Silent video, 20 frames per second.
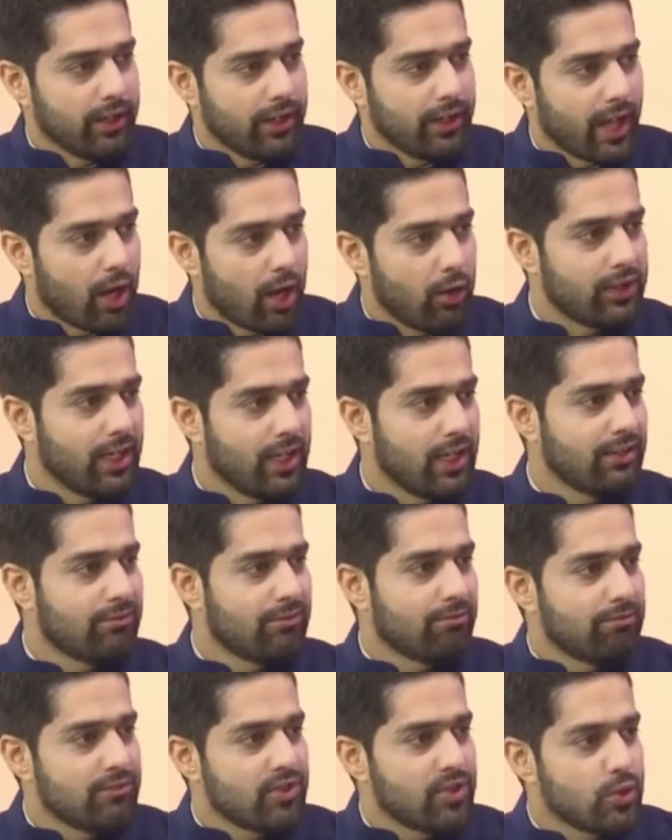now that
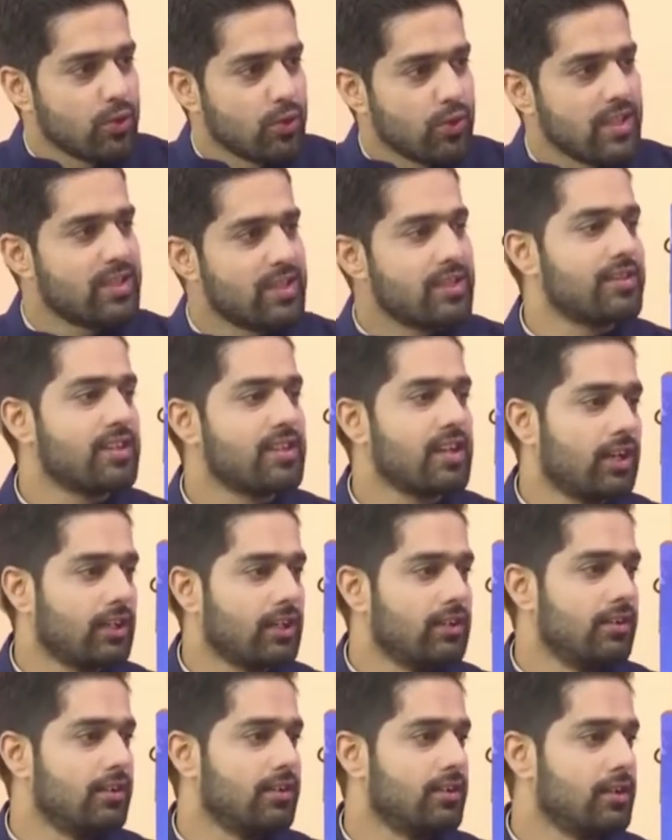students have
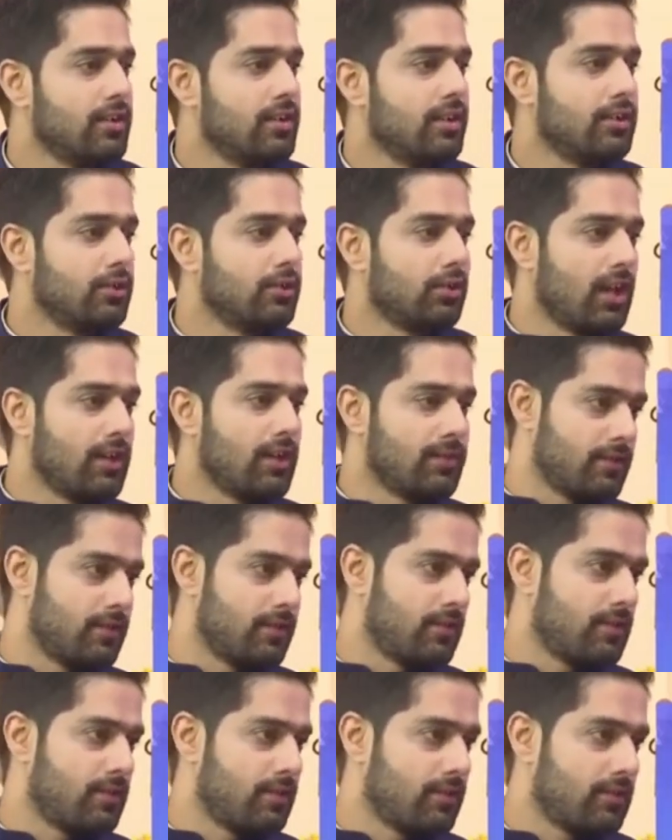started returning to classes?